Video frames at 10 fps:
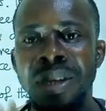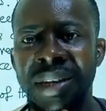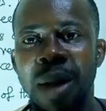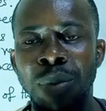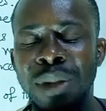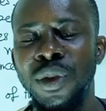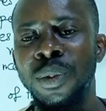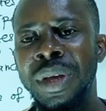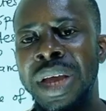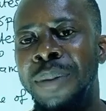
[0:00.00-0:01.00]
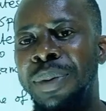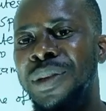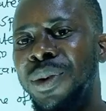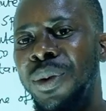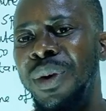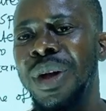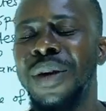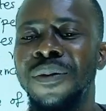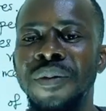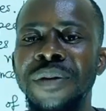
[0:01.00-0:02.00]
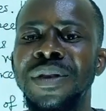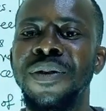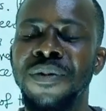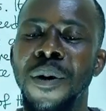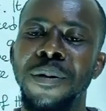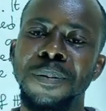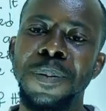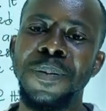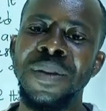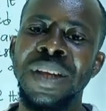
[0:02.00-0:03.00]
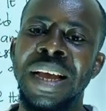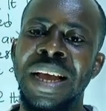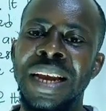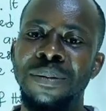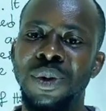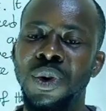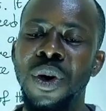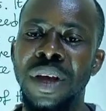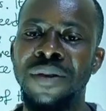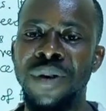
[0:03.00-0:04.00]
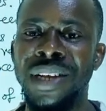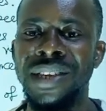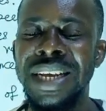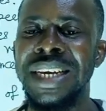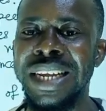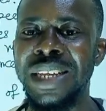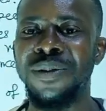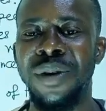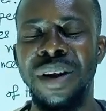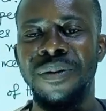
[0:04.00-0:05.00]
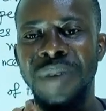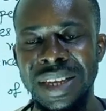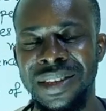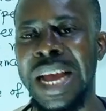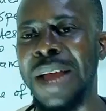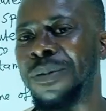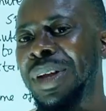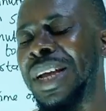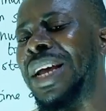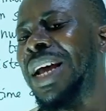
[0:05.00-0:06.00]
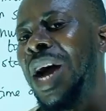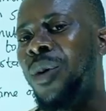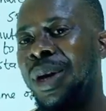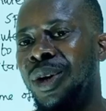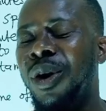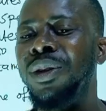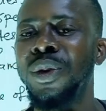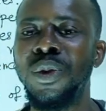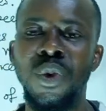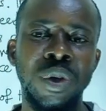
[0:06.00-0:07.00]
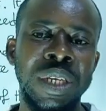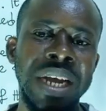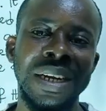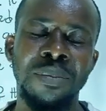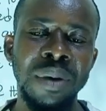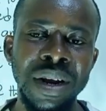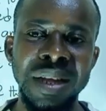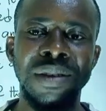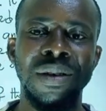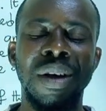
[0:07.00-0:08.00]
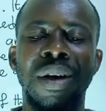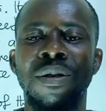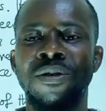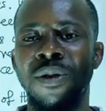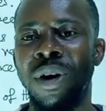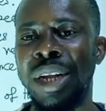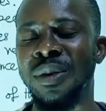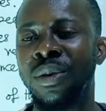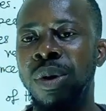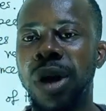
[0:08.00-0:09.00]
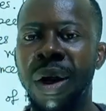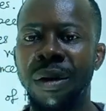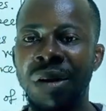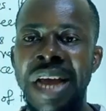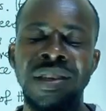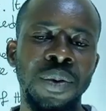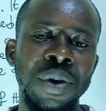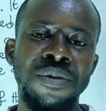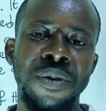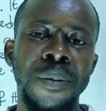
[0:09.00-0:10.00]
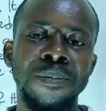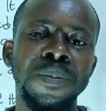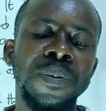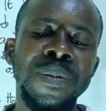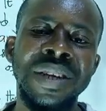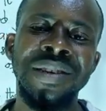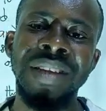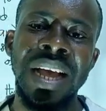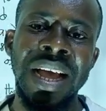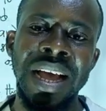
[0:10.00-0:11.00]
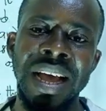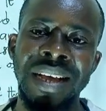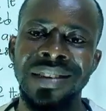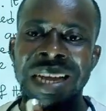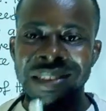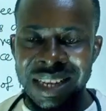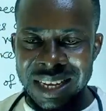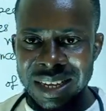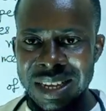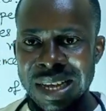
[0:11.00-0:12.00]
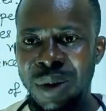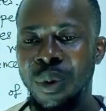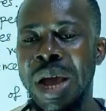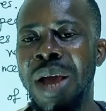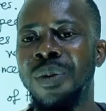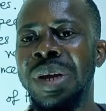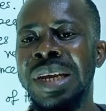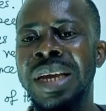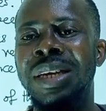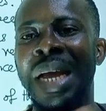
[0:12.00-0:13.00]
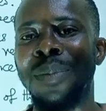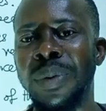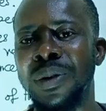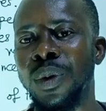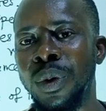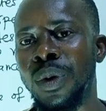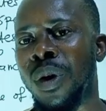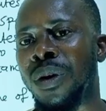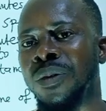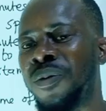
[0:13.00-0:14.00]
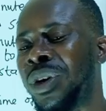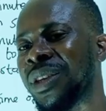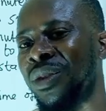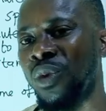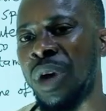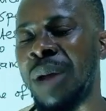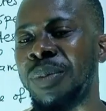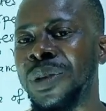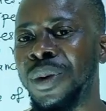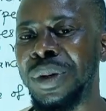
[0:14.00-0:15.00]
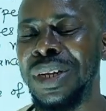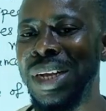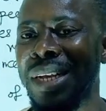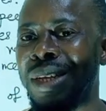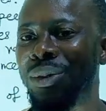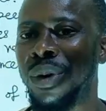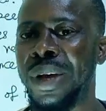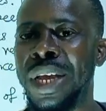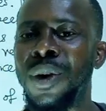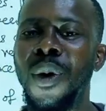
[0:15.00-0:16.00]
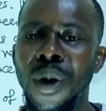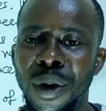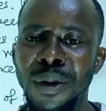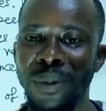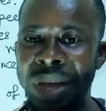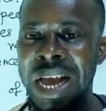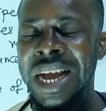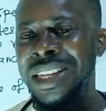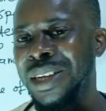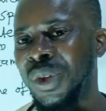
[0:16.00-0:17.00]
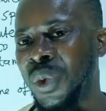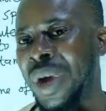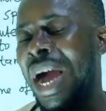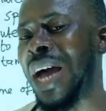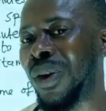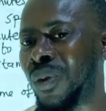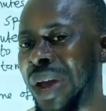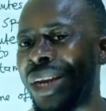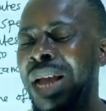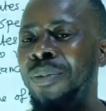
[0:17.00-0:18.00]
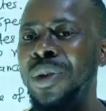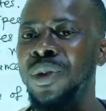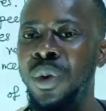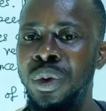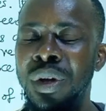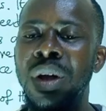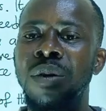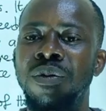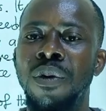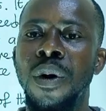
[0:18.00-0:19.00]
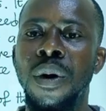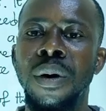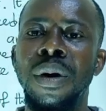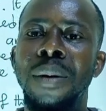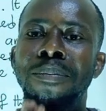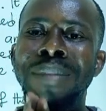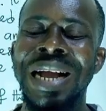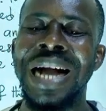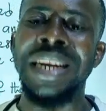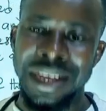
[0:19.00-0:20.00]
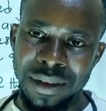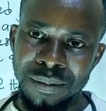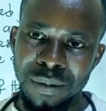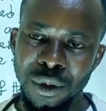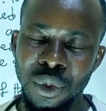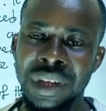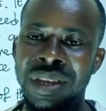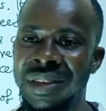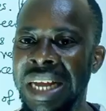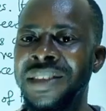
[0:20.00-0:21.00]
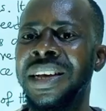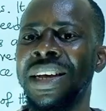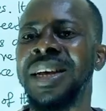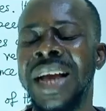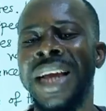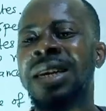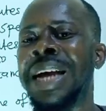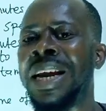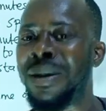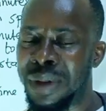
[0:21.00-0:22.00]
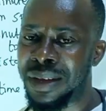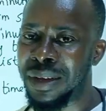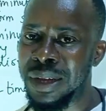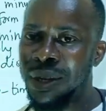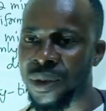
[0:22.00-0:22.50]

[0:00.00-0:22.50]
This happened to be episode 54, and I'm sure if you are seeing this for the first time, I will indulge you to check the playlist for the tutorial right away from static, where we did episode on 42 episode. So in all, we are getting to 100 episode for mechanic, which is static and dynamic.